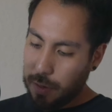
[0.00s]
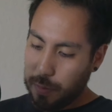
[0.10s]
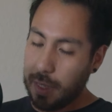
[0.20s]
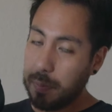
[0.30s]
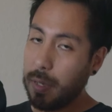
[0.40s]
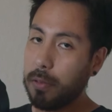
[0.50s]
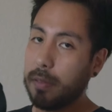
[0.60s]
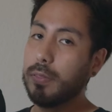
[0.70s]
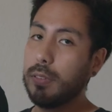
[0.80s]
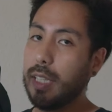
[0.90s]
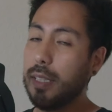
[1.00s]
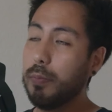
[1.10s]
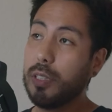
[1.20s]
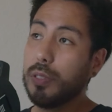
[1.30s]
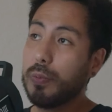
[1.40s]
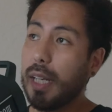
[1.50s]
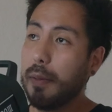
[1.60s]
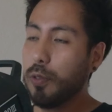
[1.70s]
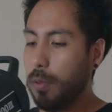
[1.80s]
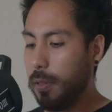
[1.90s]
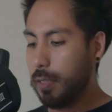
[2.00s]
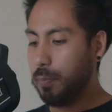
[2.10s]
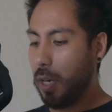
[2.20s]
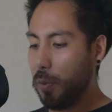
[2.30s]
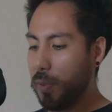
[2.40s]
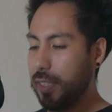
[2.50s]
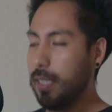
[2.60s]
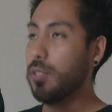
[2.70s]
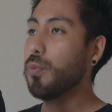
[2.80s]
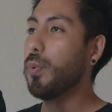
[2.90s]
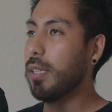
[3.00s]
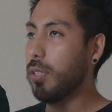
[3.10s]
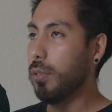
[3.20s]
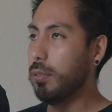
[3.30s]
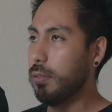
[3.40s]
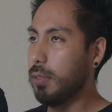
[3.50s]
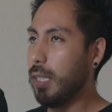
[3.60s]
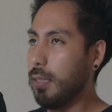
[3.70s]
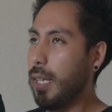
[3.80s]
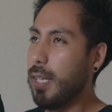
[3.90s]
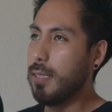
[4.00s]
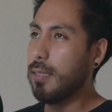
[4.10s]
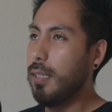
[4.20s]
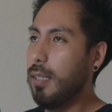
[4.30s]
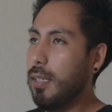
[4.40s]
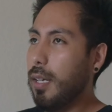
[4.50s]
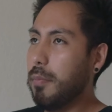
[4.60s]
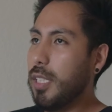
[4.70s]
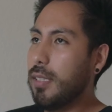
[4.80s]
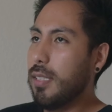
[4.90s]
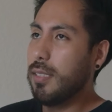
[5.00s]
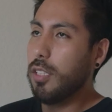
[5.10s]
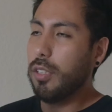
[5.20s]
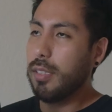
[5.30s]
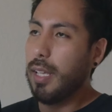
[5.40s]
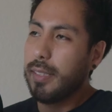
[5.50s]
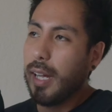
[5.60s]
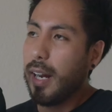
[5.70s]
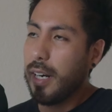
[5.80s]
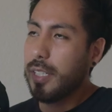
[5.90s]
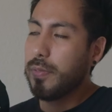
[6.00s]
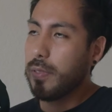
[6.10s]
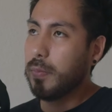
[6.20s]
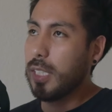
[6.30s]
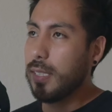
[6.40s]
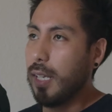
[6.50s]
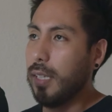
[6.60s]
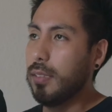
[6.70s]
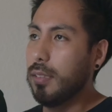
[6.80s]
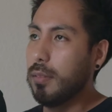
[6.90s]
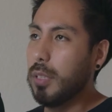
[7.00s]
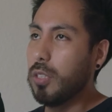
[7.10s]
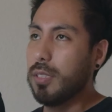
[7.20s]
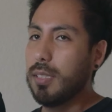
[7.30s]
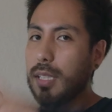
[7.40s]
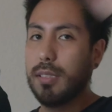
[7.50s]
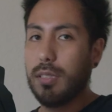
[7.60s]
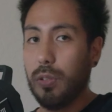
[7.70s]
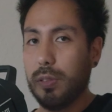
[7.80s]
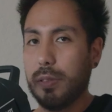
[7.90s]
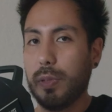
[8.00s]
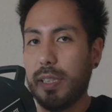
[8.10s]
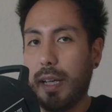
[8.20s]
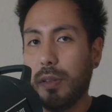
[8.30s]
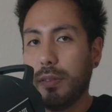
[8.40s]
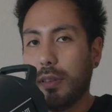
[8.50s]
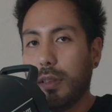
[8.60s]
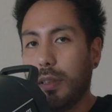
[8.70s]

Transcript: Really powerful light because we have to overpower this window that has, I mean, it's not that harsh from the sun because the sun is all the way down